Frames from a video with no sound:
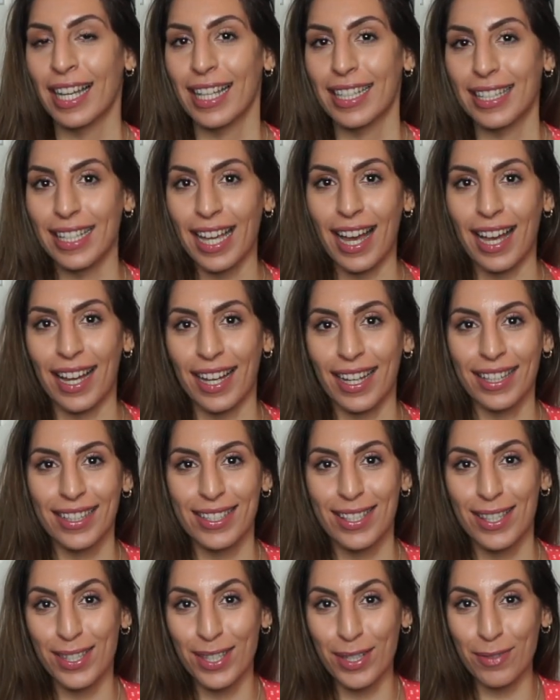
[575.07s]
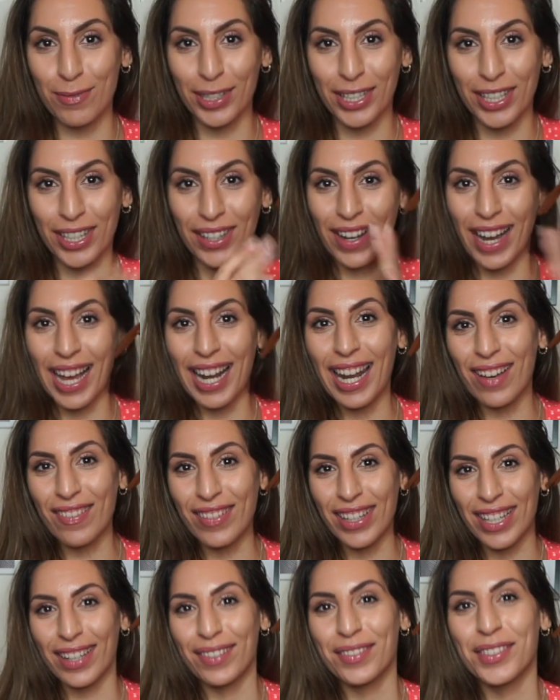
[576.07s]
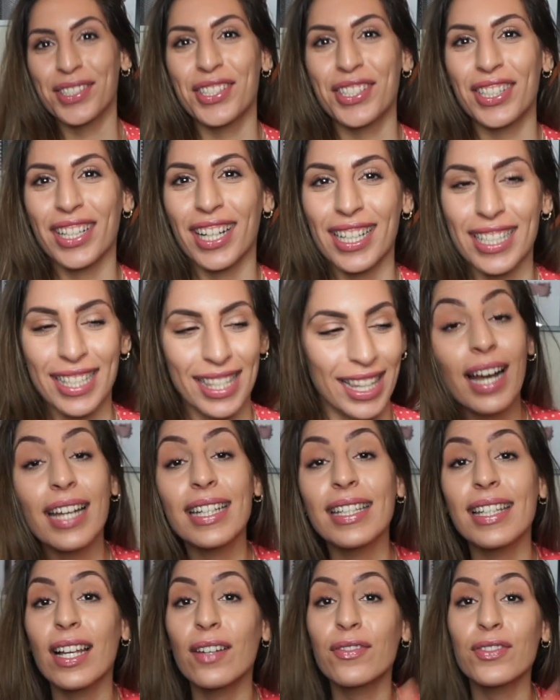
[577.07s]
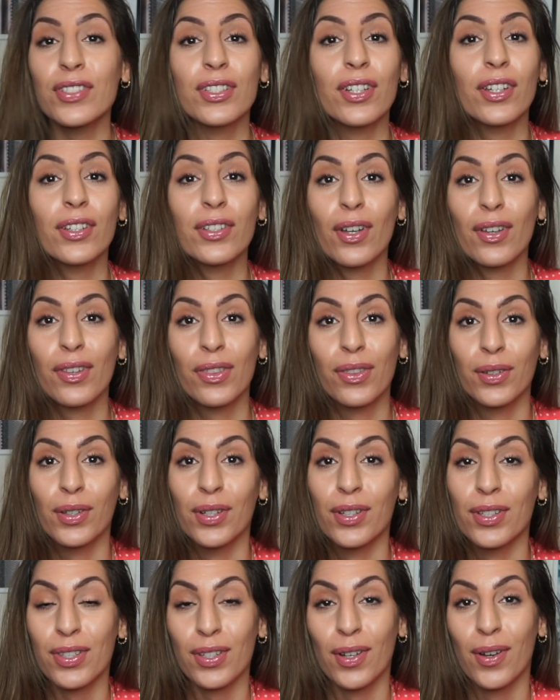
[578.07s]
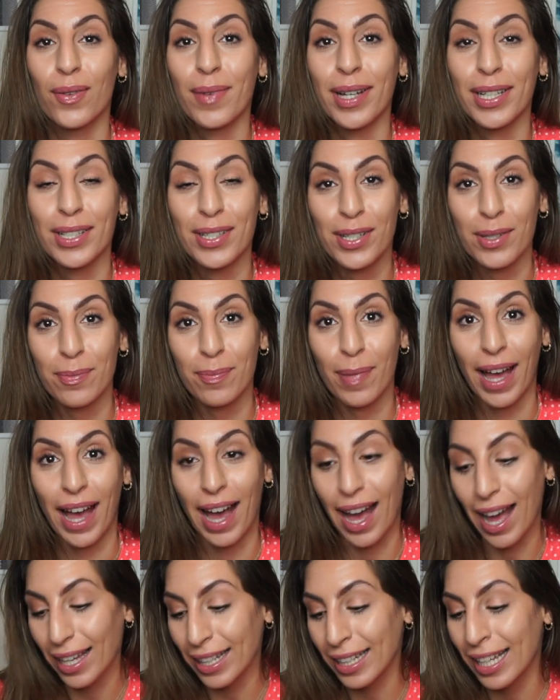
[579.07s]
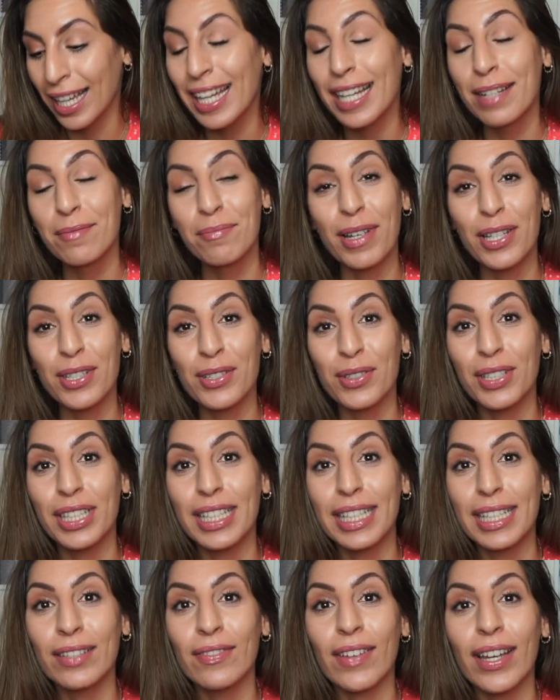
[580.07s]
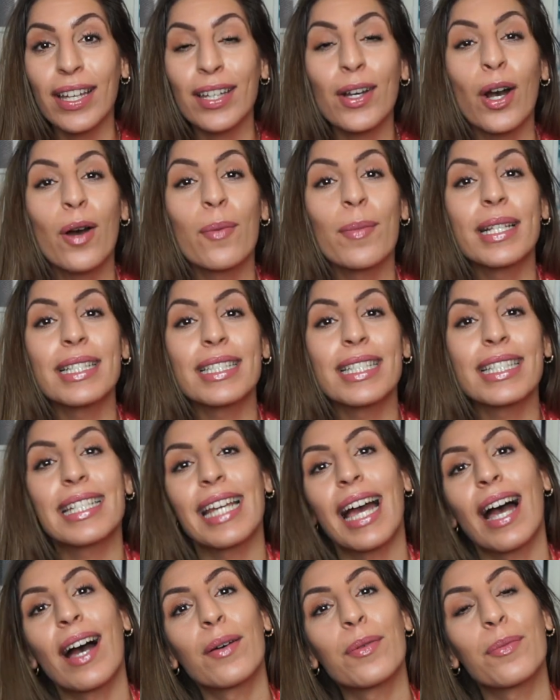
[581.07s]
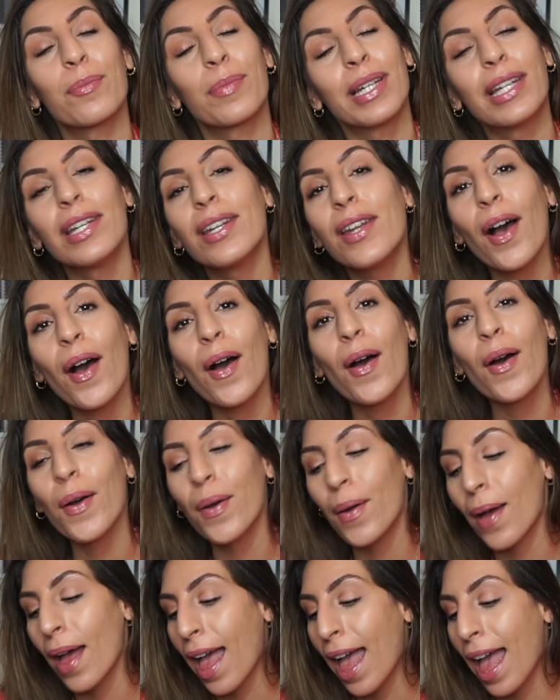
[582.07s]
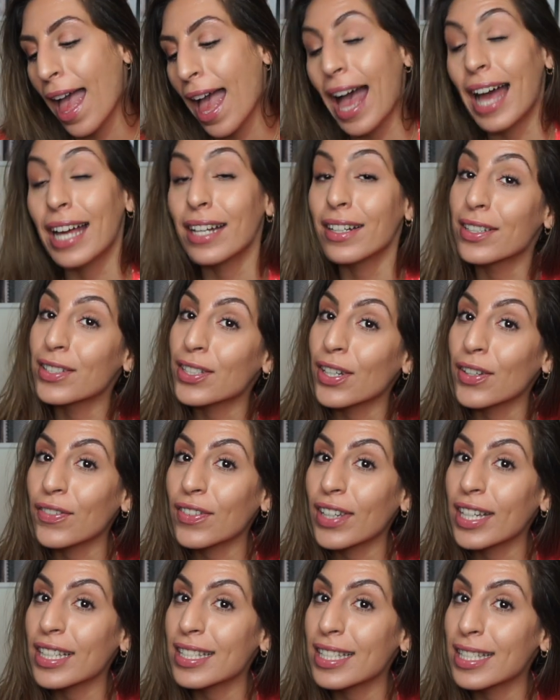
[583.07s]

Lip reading: yeah. Super cute. I love it. What do you guys think? I'd love to know your thoughts on my new bag. Make sure you leave a comment down below and don't forget to